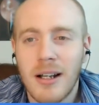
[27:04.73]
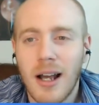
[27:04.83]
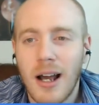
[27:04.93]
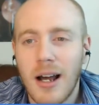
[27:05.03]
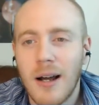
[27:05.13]

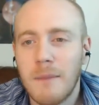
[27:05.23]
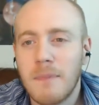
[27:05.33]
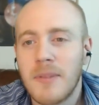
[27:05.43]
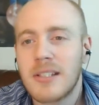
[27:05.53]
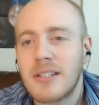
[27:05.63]

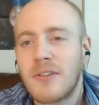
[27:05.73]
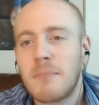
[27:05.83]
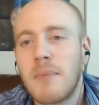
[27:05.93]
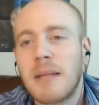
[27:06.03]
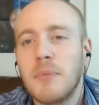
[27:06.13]
This is from
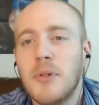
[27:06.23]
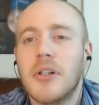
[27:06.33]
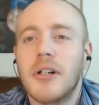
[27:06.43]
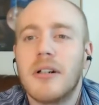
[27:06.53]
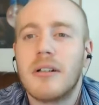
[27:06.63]
Mike
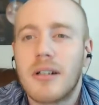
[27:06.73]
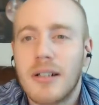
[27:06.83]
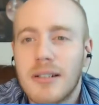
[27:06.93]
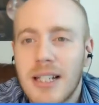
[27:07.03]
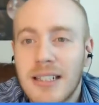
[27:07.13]
Mueller,
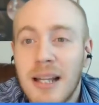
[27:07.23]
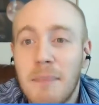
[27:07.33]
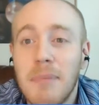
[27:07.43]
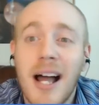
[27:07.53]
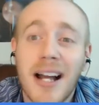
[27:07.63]
saying
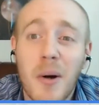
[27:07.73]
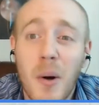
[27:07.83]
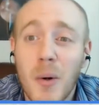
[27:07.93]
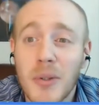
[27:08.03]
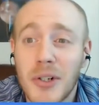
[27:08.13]
that black
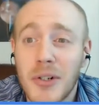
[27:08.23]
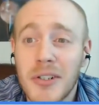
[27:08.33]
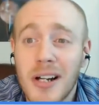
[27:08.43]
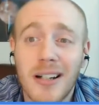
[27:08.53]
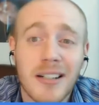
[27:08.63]
holes are
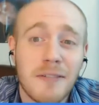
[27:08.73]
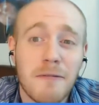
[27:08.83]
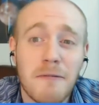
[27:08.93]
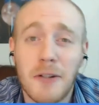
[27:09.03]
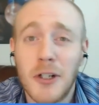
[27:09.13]
not
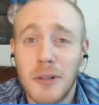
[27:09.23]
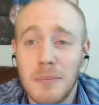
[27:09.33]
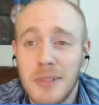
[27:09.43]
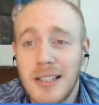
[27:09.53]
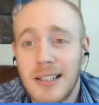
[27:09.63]

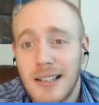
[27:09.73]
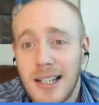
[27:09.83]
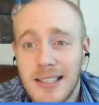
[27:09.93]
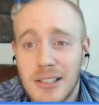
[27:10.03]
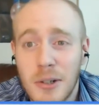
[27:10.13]
confirmed.
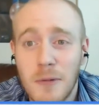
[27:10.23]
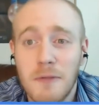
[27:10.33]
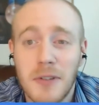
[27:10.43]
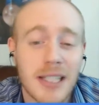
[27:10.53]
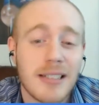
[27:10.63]
Let's don't
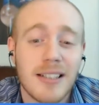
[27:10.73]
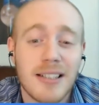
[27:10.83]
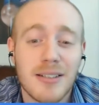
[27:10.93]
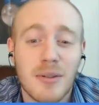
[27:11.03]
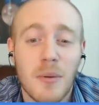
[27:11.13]
forget
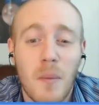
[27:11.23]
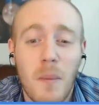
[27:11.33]
this.